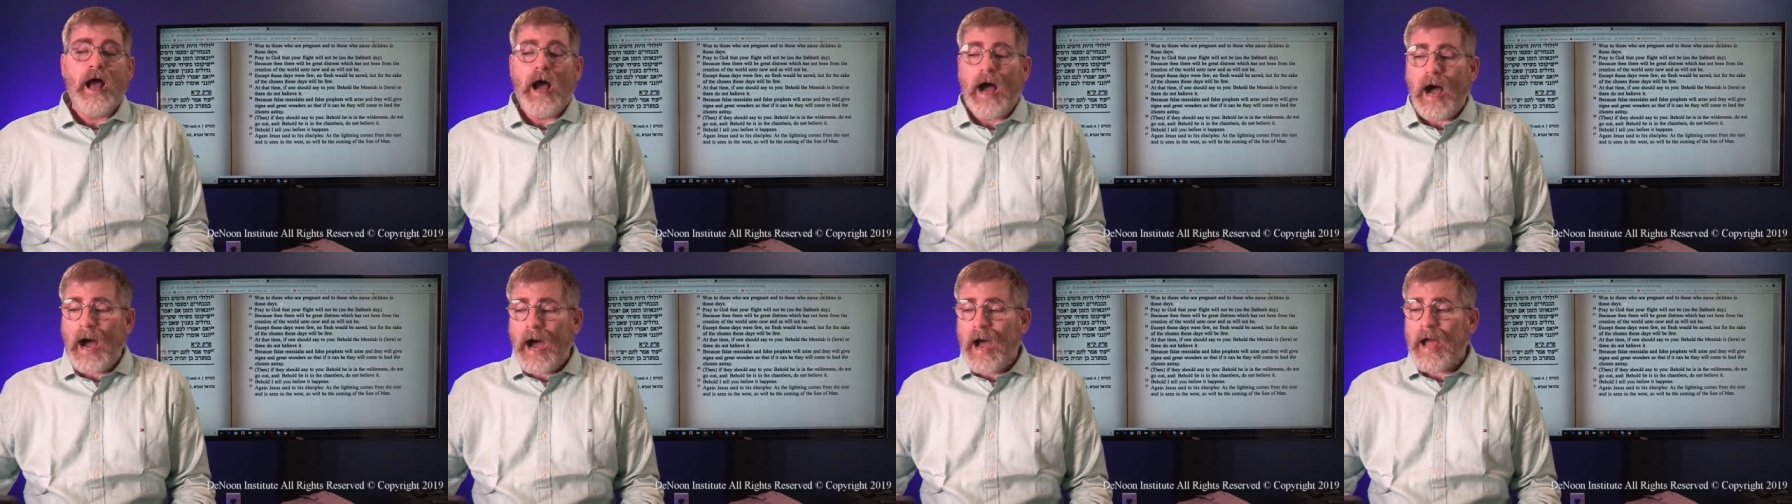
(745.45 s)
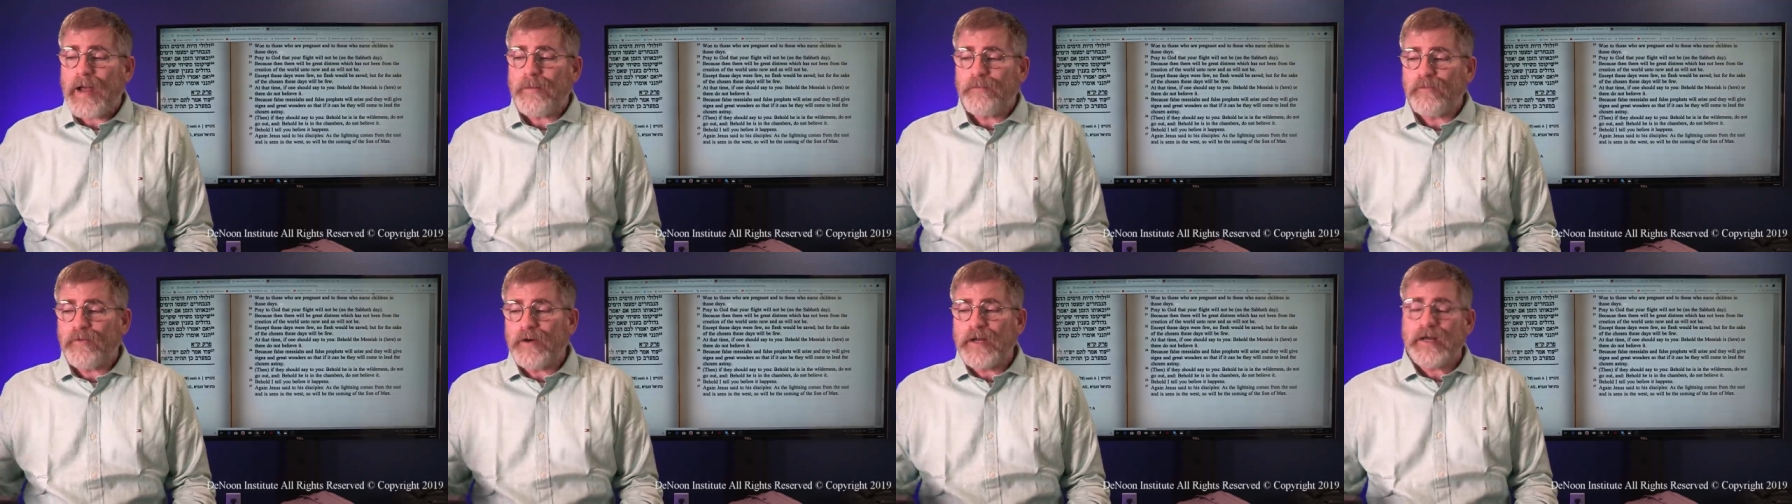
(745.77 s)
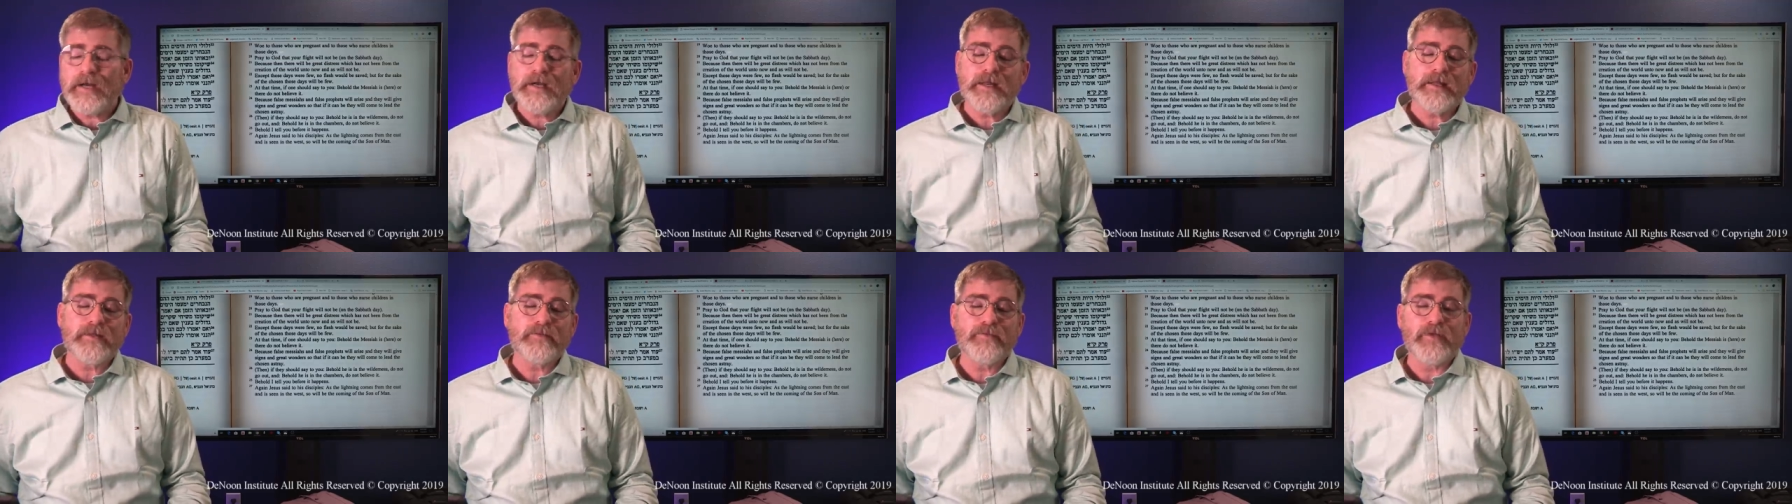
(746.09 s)
I'm
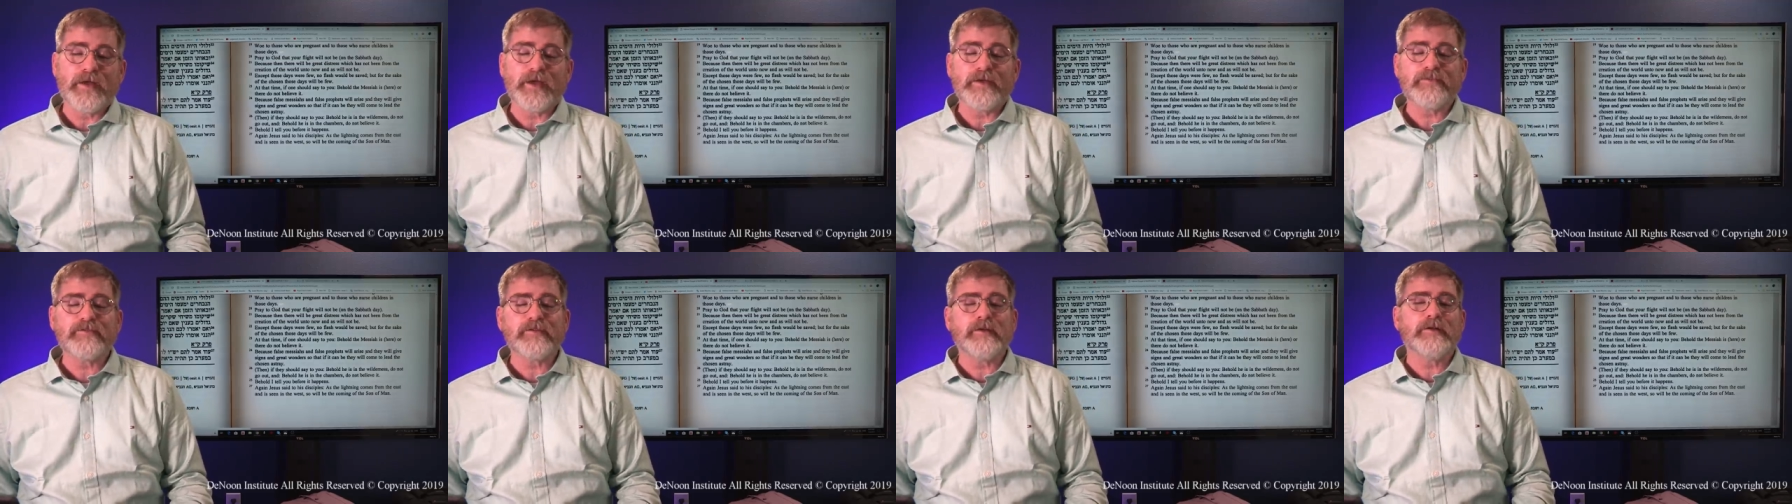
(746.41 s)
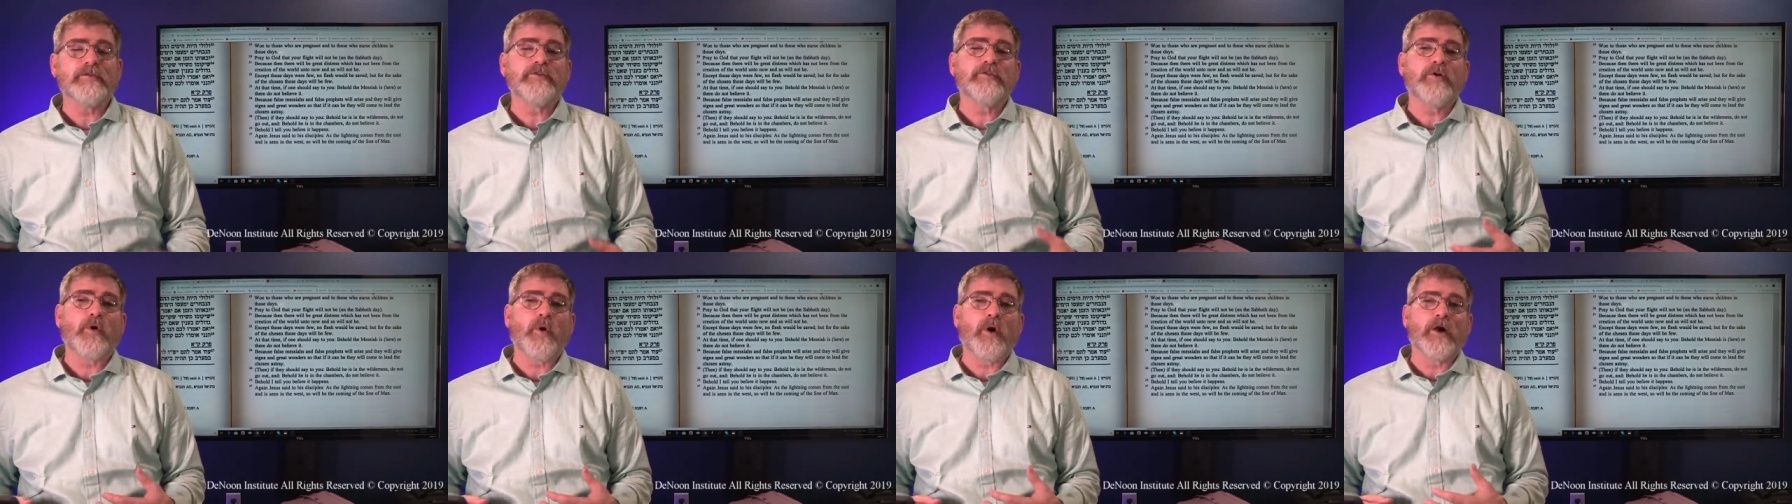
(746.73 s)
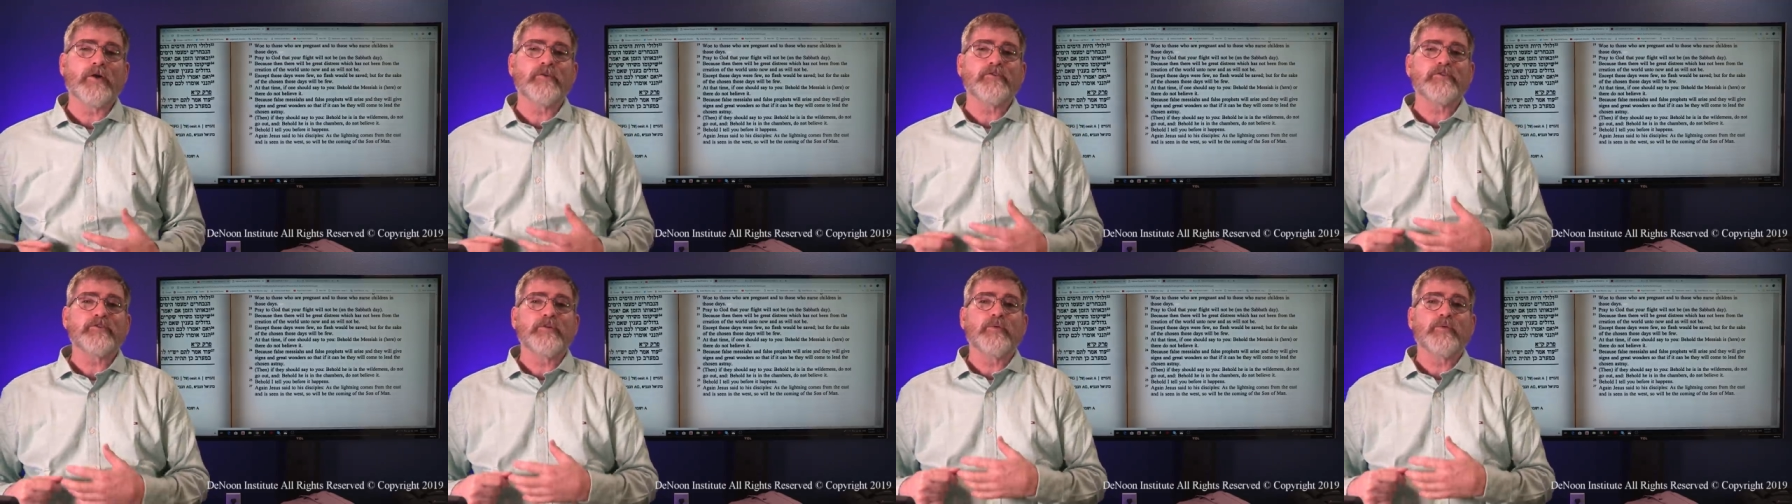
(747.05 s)
reading this, and of course,